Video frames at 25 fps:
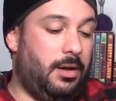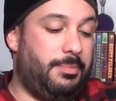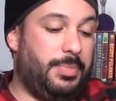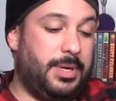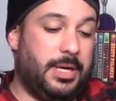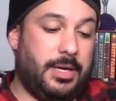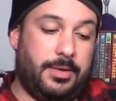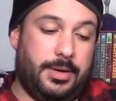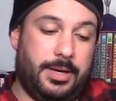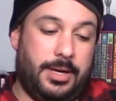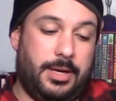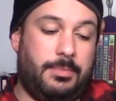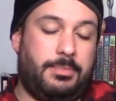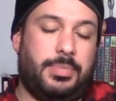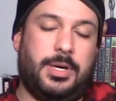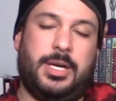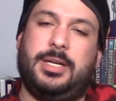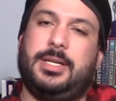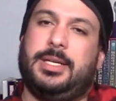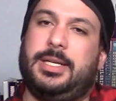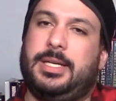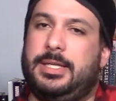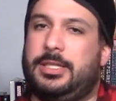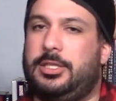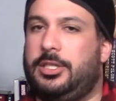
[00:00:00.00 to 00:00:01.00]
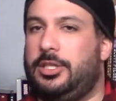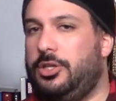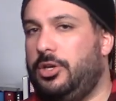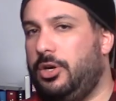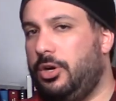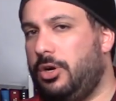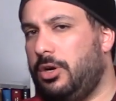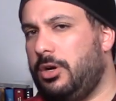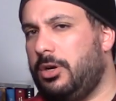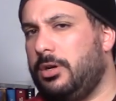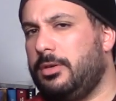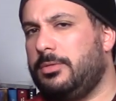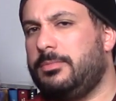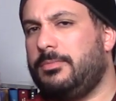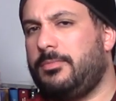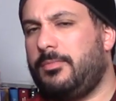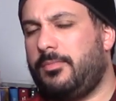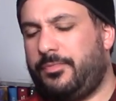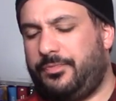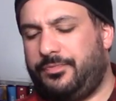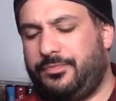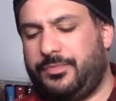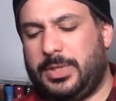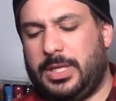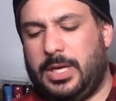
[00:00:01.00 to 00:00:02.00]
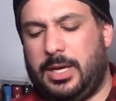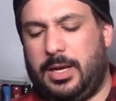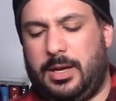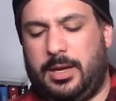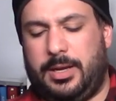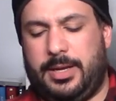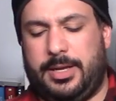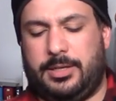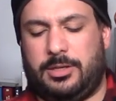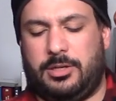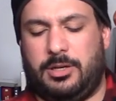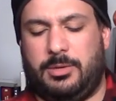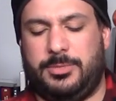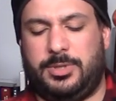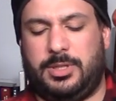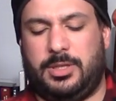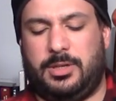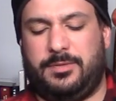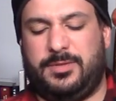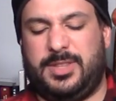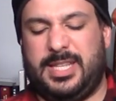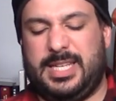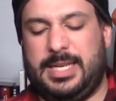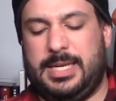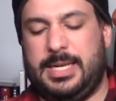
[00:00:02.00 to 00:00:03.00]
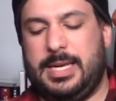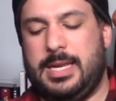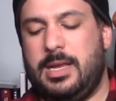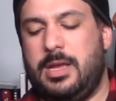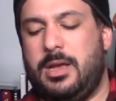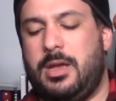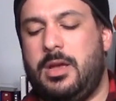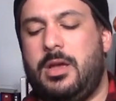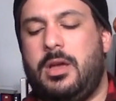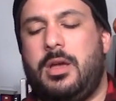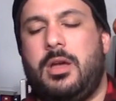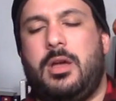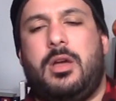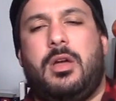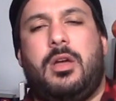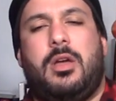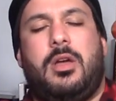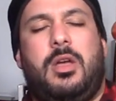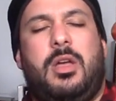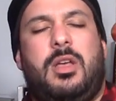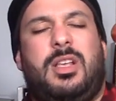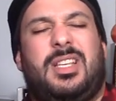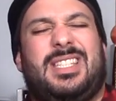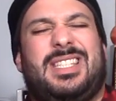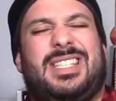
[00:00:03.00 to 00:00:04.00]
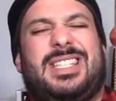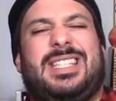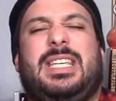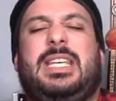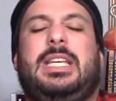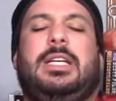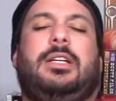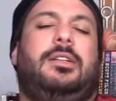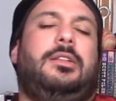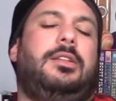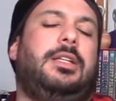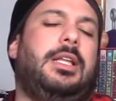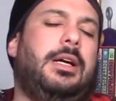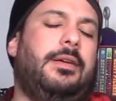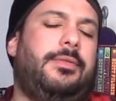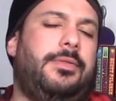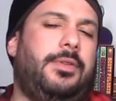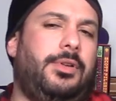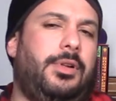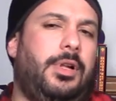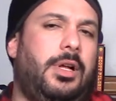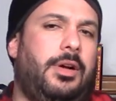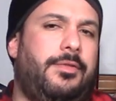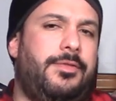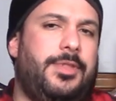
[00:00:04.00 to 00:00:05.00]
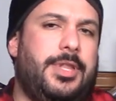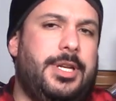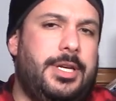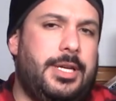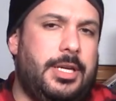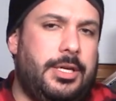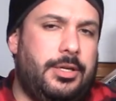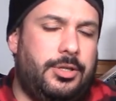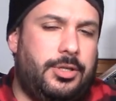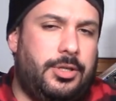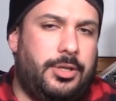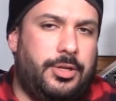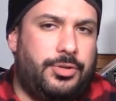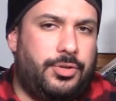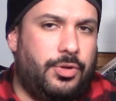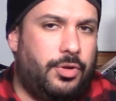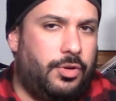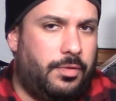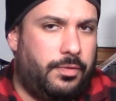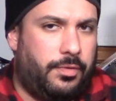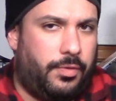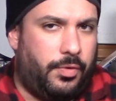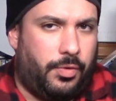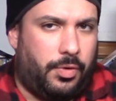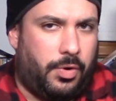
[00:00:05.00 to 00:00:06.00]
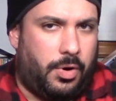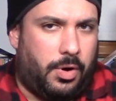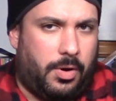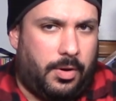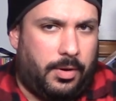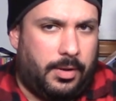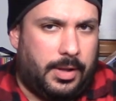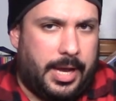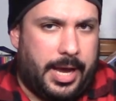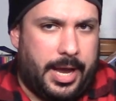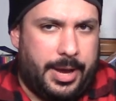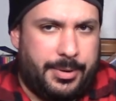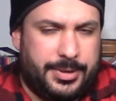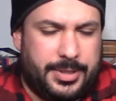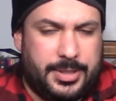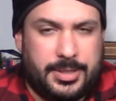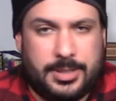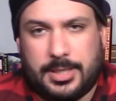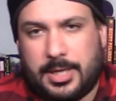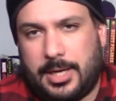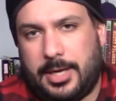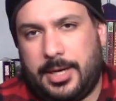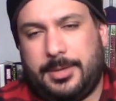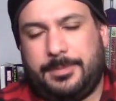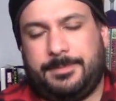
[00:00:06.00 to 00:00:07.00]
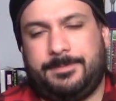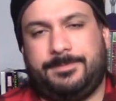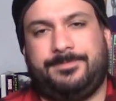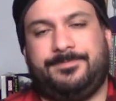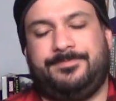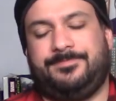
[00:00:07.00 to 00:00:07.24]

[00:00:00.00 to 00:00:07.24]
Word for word: period, but easier in terms of the skill level of the ninjas overall, I would say.